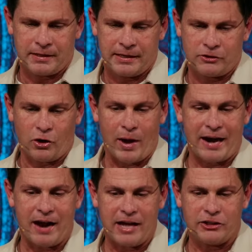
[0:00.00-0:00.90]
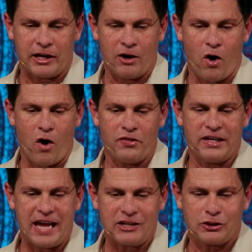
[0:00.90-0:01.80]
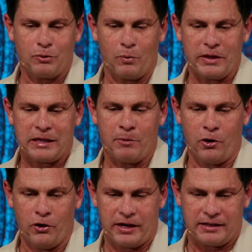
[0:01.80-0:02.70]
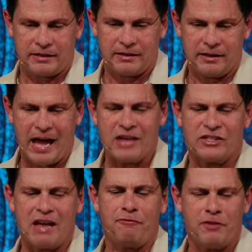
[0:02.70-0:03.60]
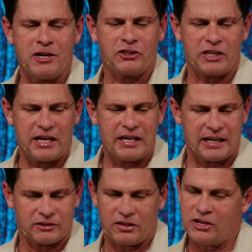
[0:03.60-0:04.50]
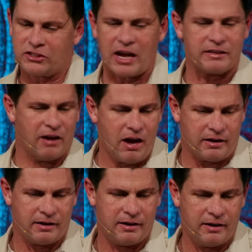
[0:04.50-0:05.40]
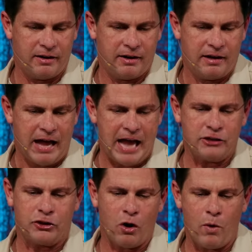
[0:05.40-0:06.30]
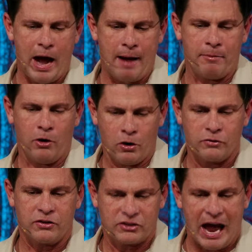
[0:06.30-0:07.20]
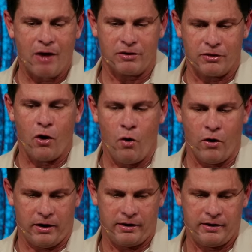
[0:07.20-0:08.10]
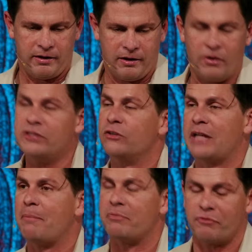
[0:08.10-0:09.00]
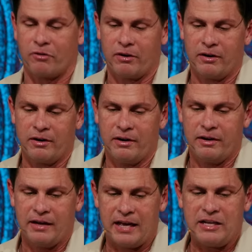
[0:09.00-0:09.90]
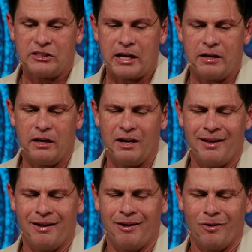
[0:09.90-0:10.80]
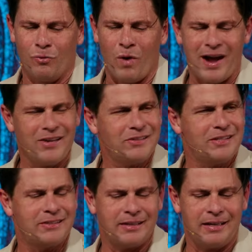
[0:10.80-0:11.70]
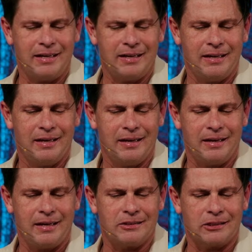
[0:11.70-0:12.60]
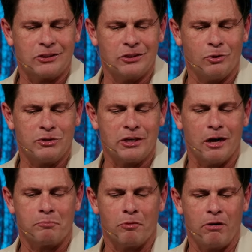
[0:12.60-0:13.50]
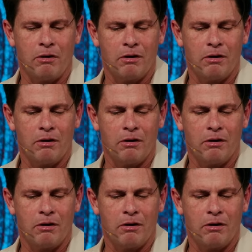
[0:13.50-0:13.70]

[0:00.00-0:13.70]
So Adonijah and all the guests who were with him heard it as they finished eating. So they just got done. And Joab heard the sound of the horn. Oh, he's heard that before. And he said, why is the city in such a noisy uproar?